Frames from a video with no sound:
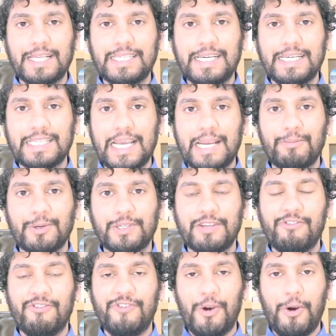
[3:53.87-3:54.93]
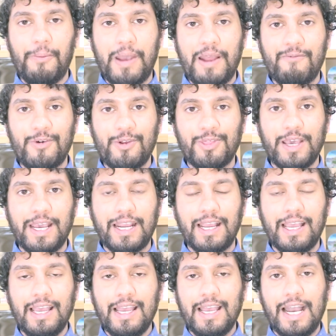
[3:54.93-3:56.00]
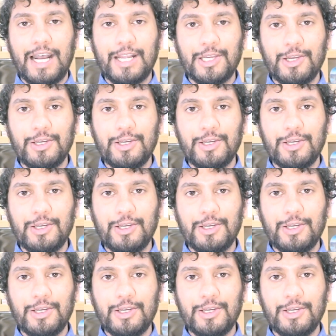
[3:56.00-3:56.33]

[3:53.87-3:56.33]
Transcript: as he is able to film everything and